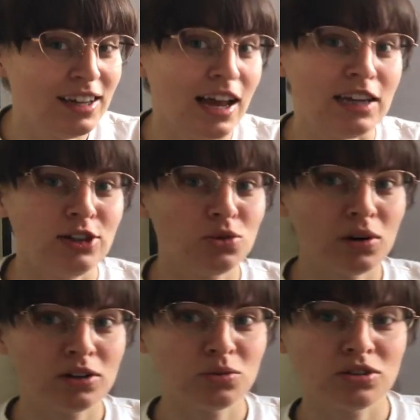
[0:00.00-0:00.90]
And each one
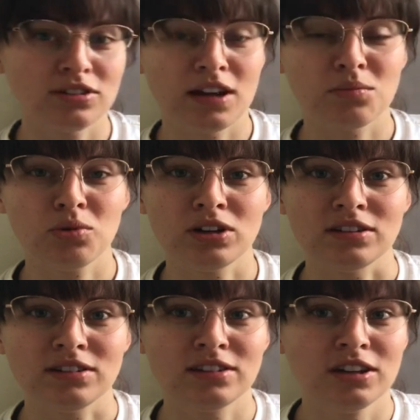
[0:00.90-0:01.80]
is worth 10
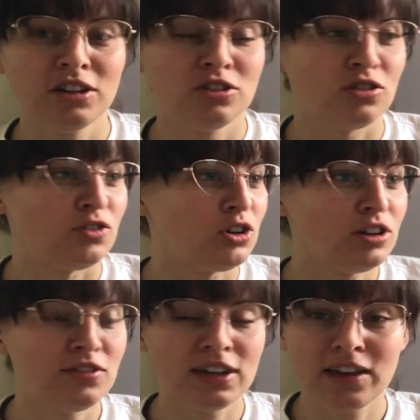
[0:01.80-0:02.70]
points. So if you don't
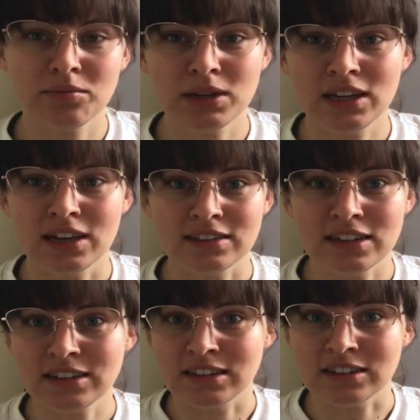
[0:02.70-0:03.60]
even give me a
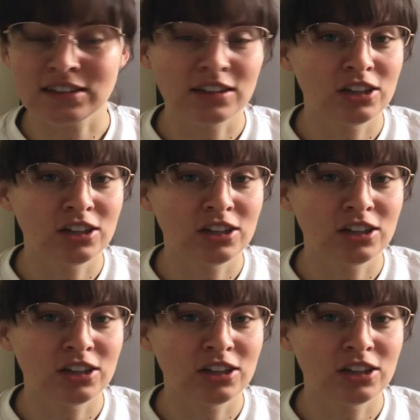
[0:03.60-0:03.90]
sentence,